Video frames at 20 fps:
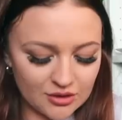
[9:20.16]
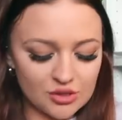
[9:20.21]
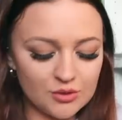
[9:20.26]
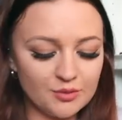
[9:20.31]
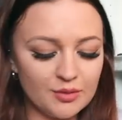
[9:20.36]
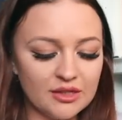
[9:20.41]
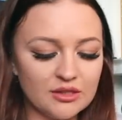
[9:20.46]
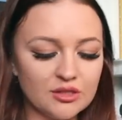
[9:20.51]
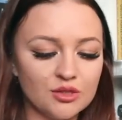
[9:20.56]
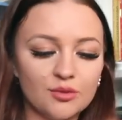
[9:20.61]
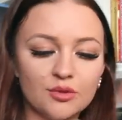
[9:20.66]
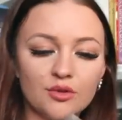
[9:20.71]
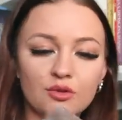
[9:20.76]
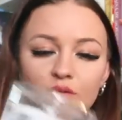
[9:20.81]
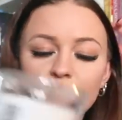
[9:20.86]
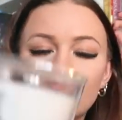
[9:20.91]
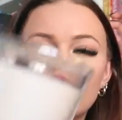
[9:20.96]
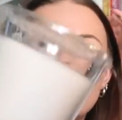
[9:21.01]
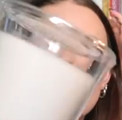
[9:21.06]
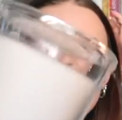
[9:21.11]
I just picked up
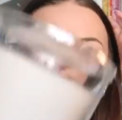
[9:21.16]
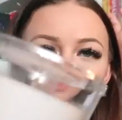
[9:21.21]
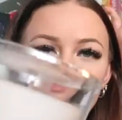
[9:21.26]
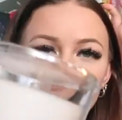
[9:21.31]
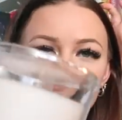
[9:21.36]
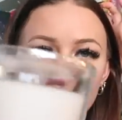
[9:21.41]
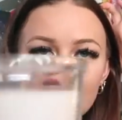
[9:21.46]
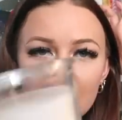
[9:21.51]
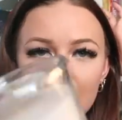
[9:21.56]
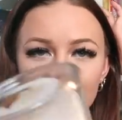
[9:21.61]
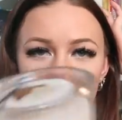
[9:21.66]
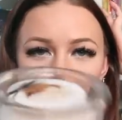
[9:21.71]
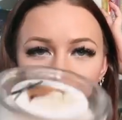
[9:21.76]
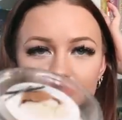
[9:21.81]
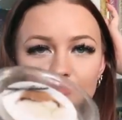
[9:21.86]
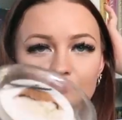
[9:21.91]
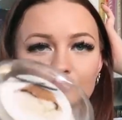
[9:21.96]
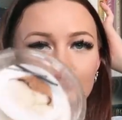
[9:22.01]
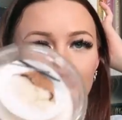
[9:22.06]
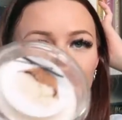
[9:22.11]
another one of my favorite
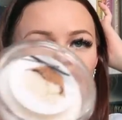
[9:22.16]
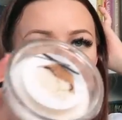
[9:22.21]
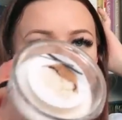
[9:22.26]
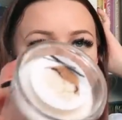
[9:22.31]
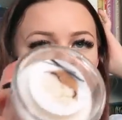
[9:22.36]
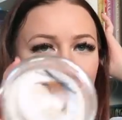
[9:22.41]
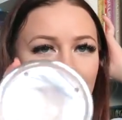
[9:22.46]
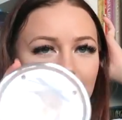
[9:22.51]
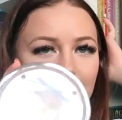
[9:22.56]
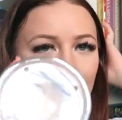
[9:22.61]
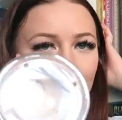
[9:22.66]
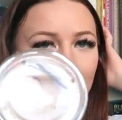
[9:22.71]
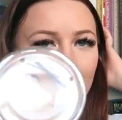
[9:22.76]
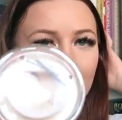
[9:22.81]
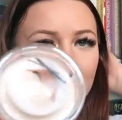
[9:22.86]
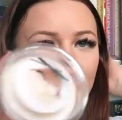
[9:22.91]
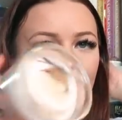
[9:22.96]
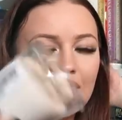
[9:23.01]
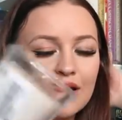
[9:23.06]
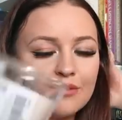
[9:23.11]
candles, which is this vanilla
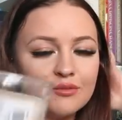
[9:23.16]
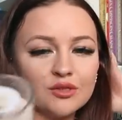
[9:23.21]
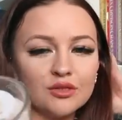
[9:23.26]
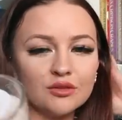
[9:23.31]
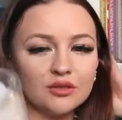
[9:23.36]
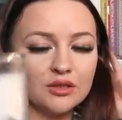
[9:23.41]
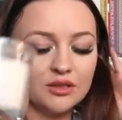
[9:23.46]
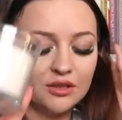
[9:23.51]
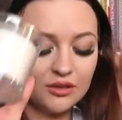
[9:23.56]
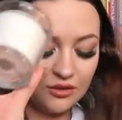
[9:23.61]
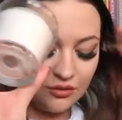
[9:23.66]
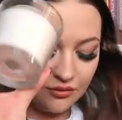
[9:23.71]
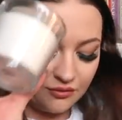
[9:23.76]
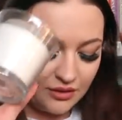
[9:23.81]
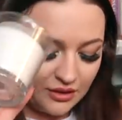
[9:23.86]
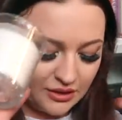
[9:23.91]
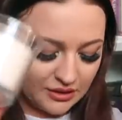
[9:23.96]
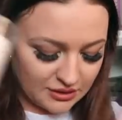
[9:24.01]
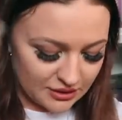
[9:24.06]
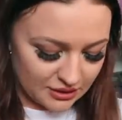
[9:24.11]
one. Absolutely love
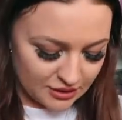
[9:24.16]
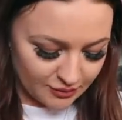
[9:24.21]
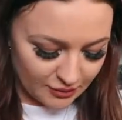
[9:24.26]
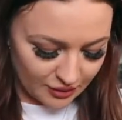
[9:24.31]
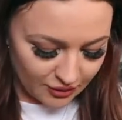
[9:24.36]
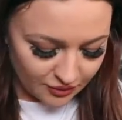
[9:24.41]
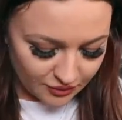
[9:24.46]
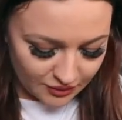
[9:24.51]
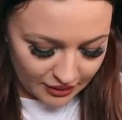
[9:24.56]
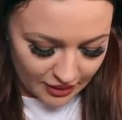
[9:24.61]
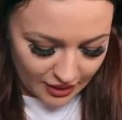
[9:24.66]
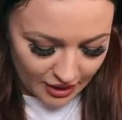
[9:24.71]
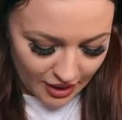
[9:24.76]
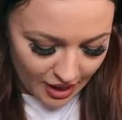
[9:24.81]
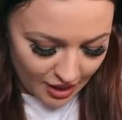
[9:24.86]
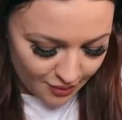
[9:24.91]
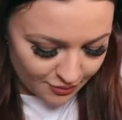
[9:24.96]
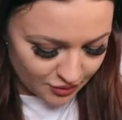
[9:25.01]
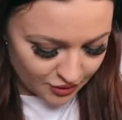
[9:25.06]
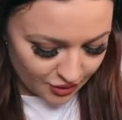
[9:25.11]
these. They smell
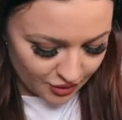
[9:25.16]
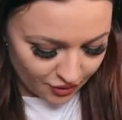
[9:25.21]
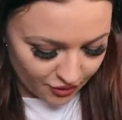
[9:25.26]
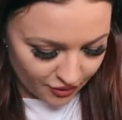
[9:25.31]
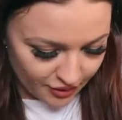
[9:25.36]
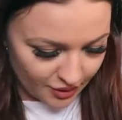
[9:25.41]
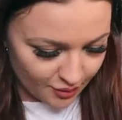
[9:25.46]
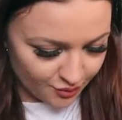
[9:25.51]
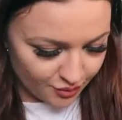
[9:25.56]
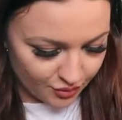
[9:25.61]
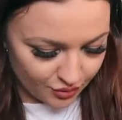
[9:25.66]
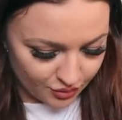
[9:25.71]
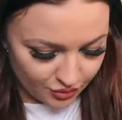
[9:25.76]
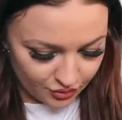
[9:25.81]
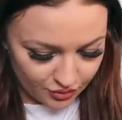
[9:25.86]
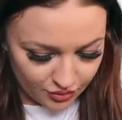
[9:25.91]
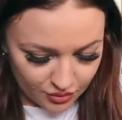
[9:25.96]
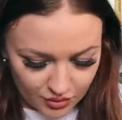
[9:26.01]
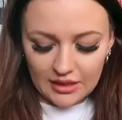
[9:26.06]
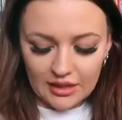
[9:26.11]
absolutely
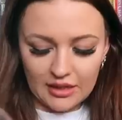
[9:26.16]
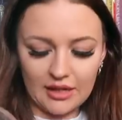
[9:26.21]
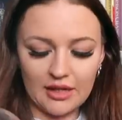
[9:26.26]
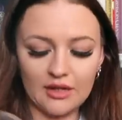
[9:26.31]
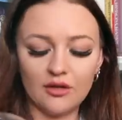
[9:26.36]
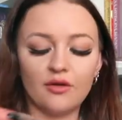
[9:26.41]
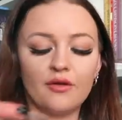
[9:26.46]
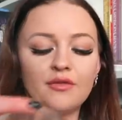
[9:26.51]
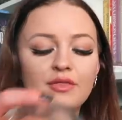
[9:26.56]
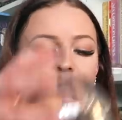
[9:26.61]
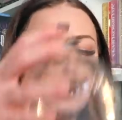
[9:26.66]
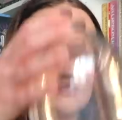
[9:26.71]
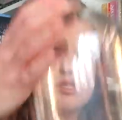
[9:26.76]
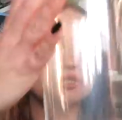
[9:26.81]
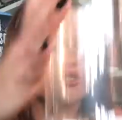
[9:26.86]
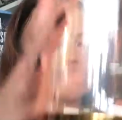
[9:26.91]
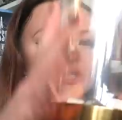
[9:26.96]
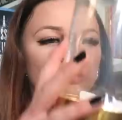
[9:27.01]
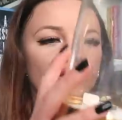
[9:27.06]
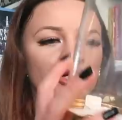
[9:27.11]
incredible. And then I got this
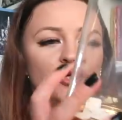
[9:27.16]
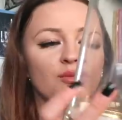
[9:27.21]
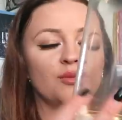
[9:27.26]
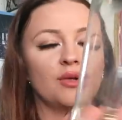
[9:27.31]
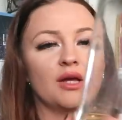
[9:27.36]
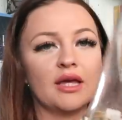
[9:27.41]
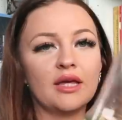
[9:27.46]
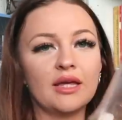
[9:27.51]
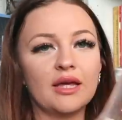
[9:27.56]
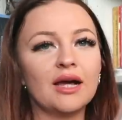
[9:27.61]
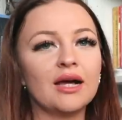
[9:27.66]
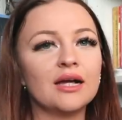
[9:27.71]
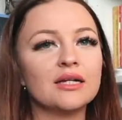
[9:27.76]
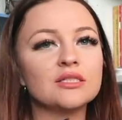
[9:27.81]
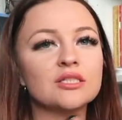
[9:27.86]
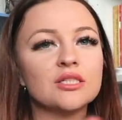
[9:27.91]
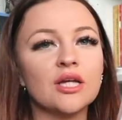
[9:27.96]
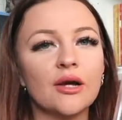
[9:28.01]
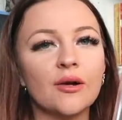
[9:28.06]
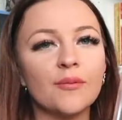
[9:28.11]
dome here.
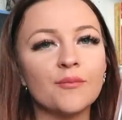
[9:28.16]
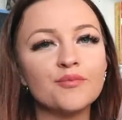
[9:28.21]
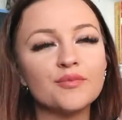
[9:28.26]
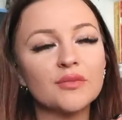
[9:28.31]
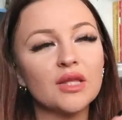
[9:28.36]
So